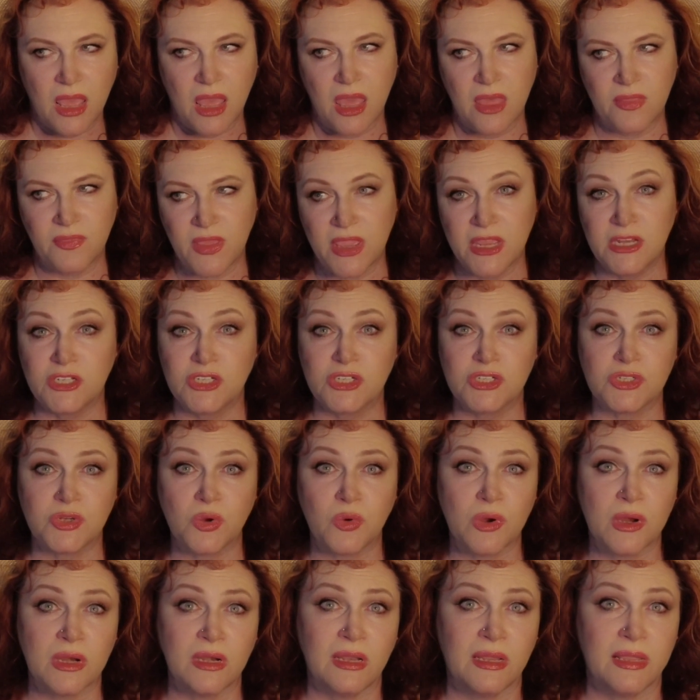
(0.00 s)
And then
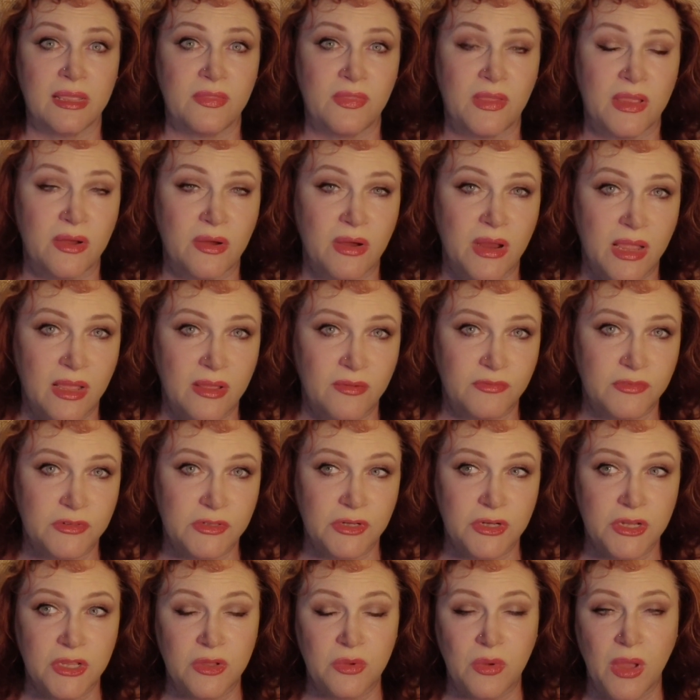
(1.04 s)
shortly thereafter,
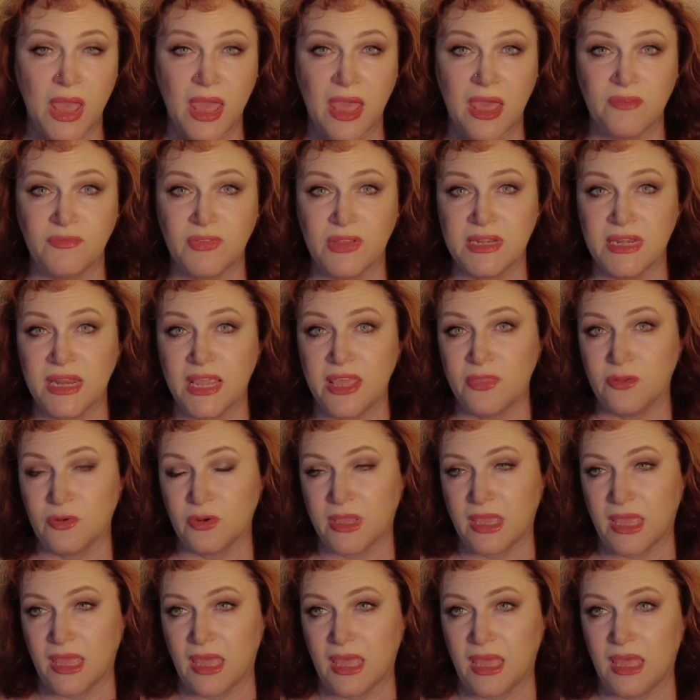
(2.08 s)
you have another
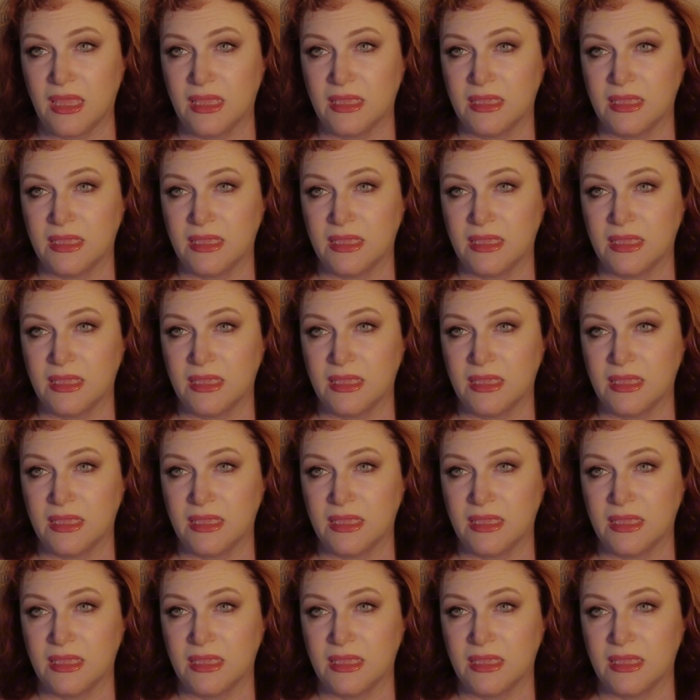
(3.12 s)
guy